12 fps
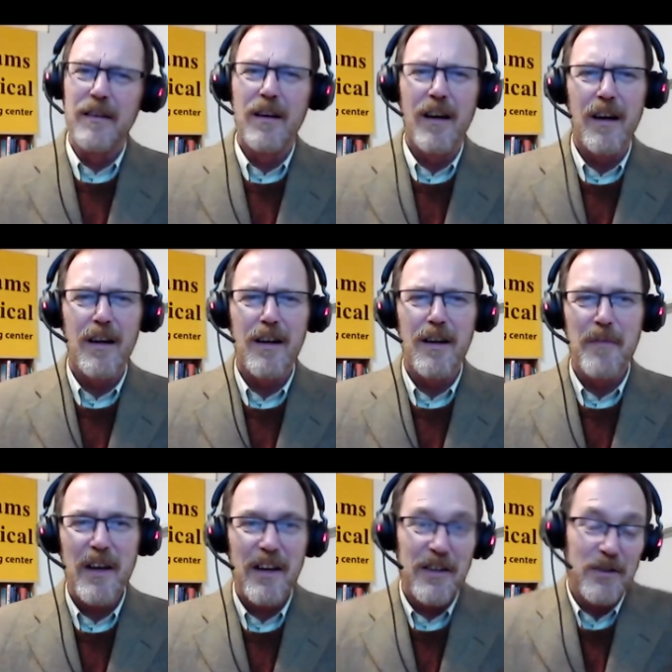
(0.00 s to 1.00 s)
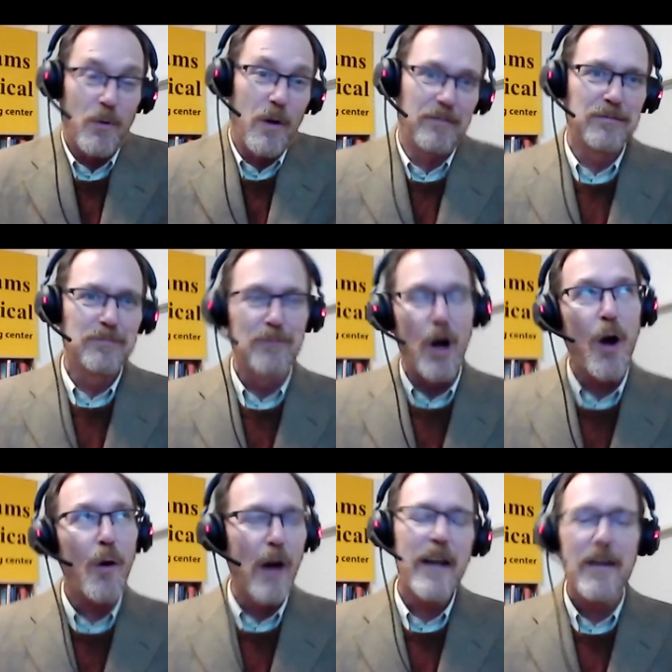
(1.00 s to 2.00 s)
And I said, well, all
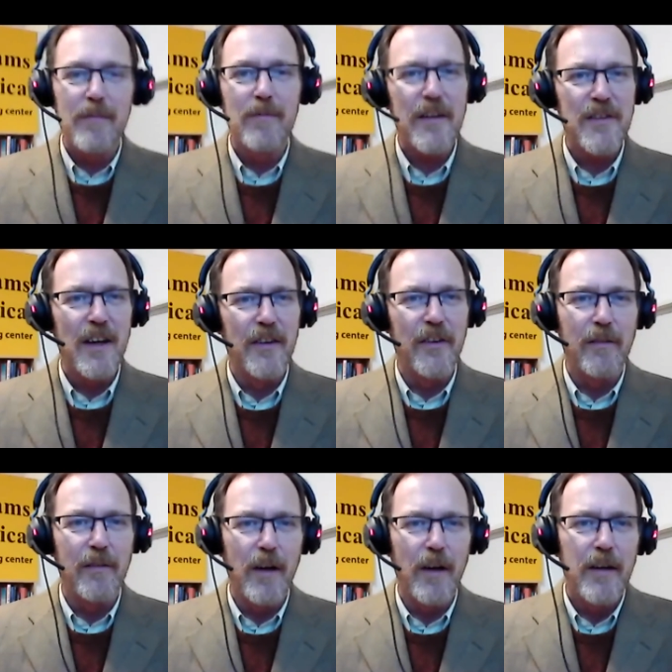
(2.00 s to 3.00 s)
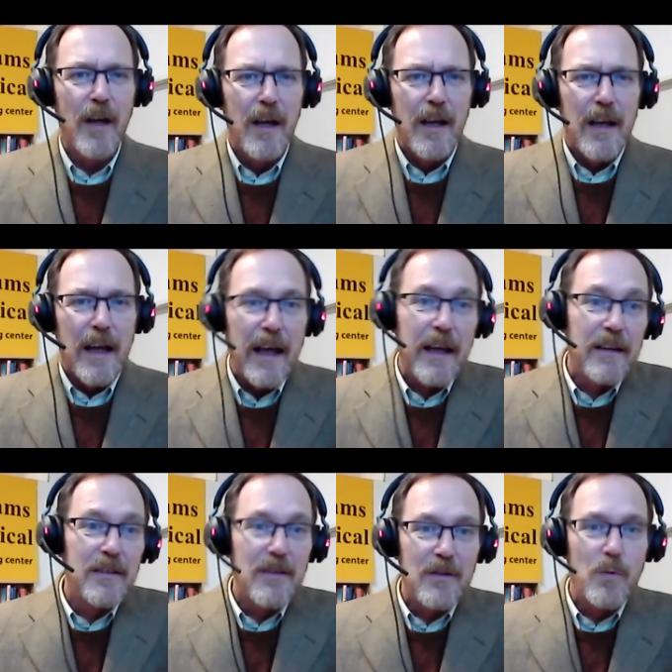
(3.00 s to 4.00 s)
right, that sounds like fun.
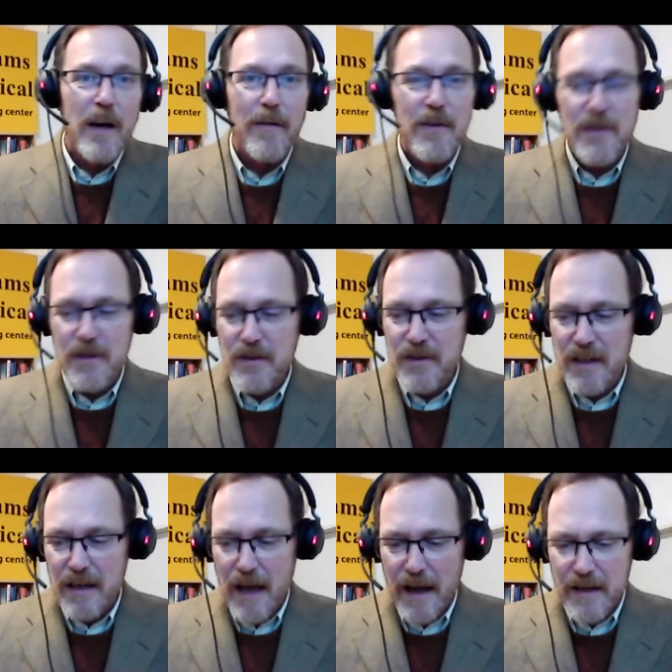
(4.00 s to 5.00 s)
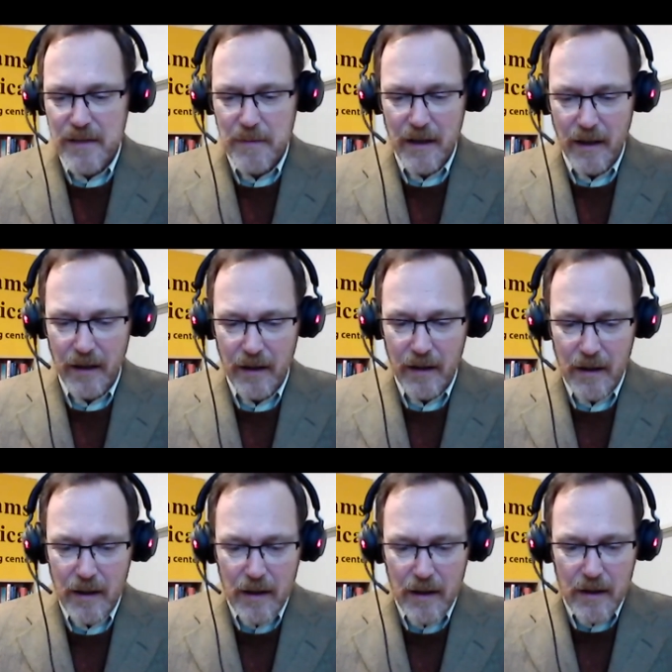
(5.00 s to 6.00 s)
And whenever Zuzi asked me to
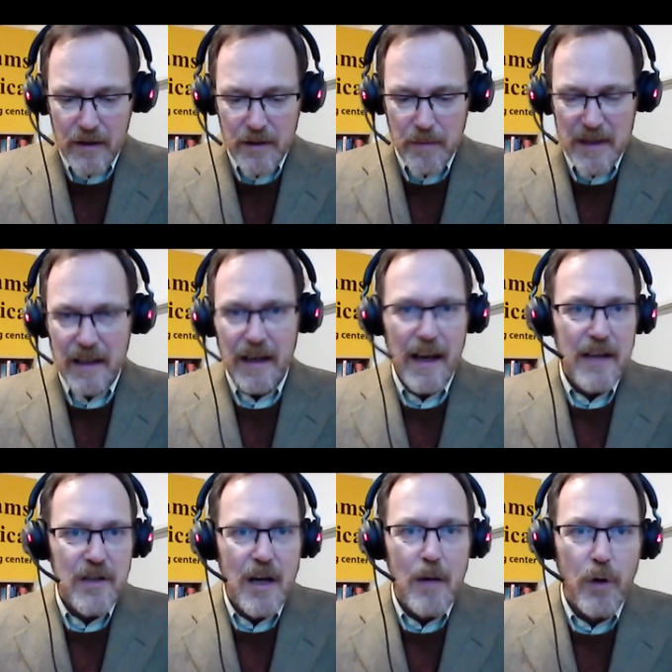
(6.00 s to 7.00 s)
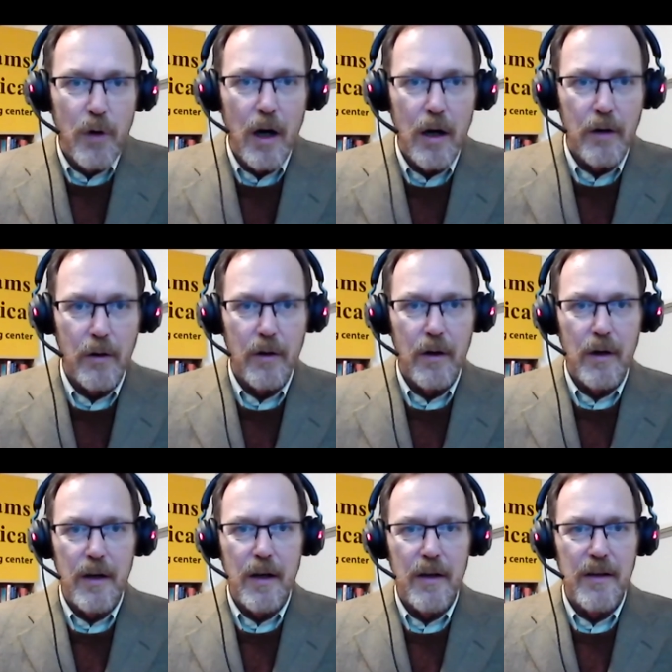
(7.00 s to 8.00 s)
speak at Agile Prague
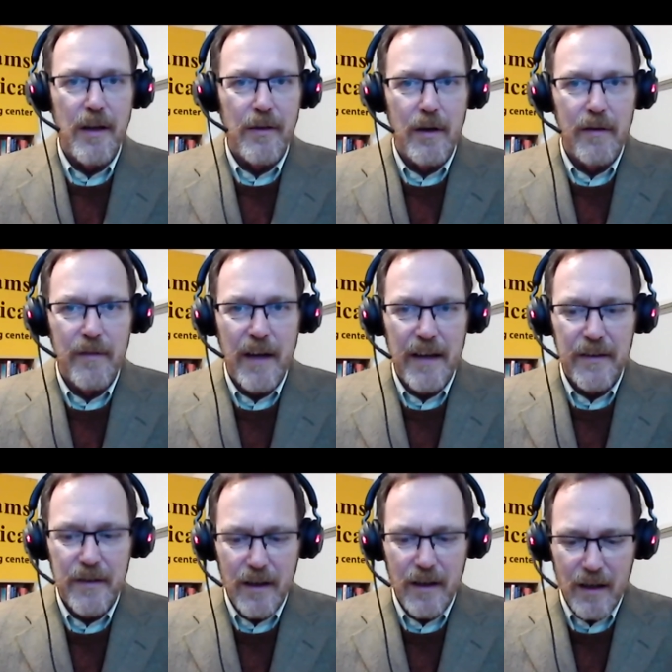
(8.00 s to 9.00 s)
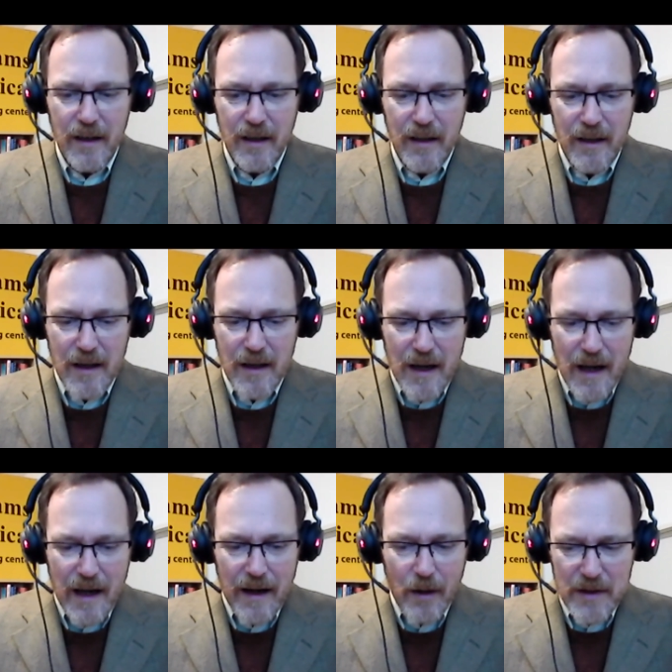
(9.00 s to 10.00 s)
or another event,
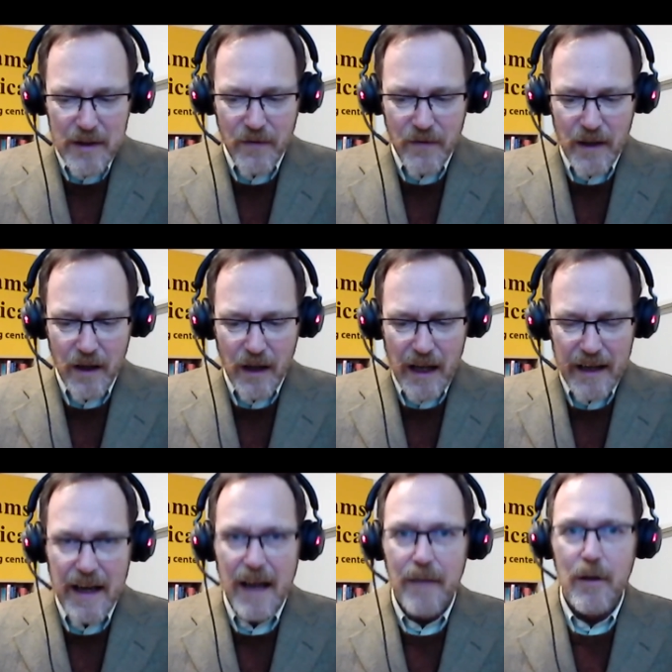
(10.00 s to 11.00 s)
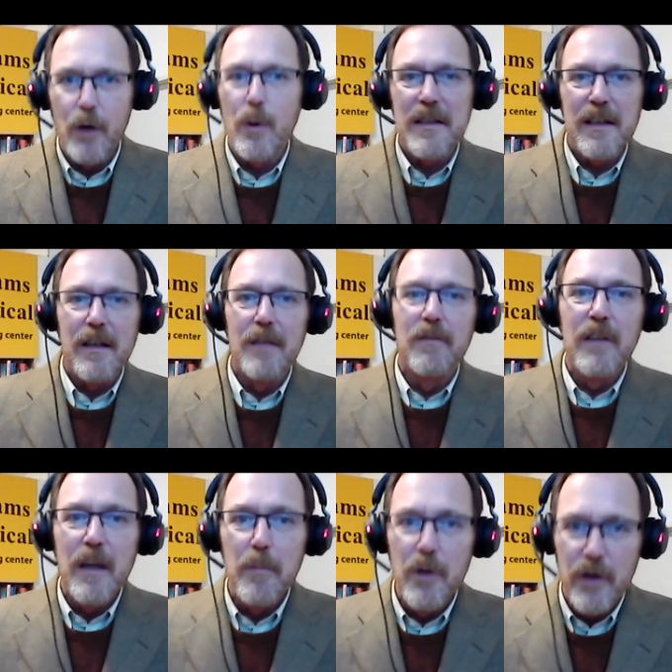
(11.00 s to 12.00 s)
I always feel like I have a great deal of
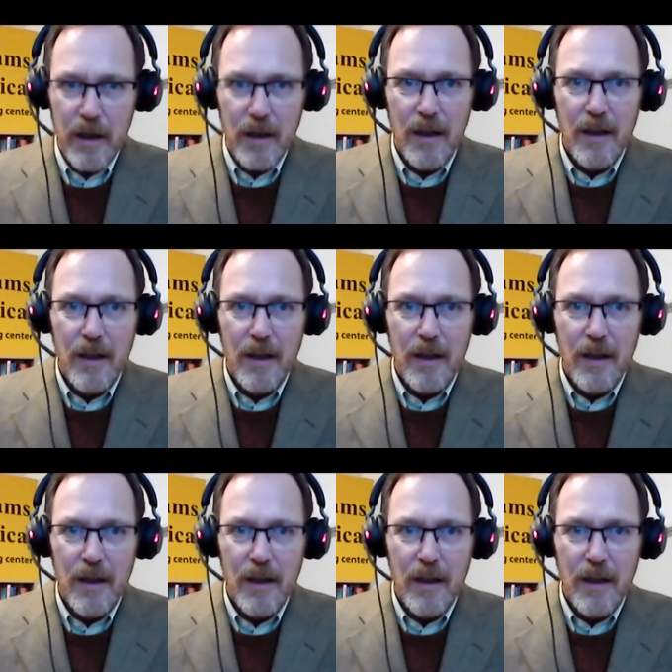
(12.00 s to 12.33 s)
liberty